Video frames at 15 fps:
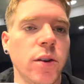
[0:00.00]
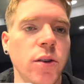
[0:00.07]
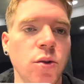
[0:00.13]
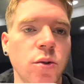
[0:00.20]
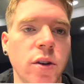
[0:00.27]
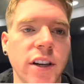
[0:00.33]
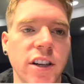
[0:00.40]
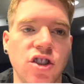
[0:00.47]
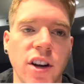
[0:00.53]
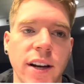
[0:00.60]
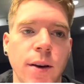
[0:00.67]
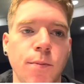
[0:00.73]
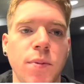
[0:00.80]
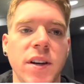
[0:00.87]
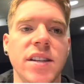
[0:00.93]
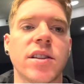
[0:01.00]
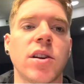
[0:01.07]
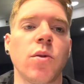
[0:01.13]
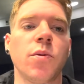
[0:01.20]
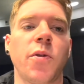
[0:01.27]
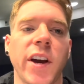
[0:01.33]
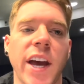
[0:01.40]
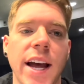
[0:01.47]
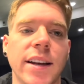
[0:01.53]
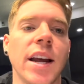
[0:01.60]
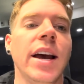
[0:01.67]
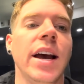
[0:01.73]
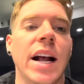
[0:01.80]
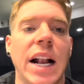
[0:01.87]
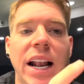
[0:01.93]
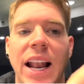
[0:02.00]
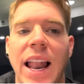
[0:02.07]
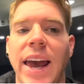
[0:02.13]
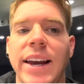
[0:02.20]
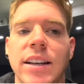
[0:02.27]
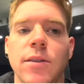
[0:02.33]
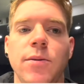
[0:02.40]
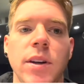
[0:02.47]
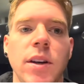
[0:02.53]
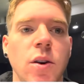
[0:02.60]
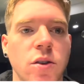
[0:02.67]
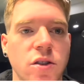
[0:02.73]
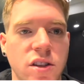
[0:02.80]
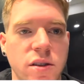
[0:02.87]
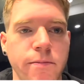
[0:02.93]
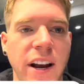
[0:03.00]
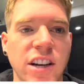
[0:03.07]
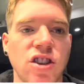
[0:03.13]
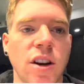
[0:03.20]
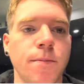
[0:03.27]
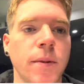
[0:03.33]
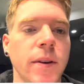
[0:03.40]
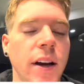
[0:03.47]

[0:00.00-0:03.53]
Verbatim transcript: new to the channel, please don't forget, like the video, smash up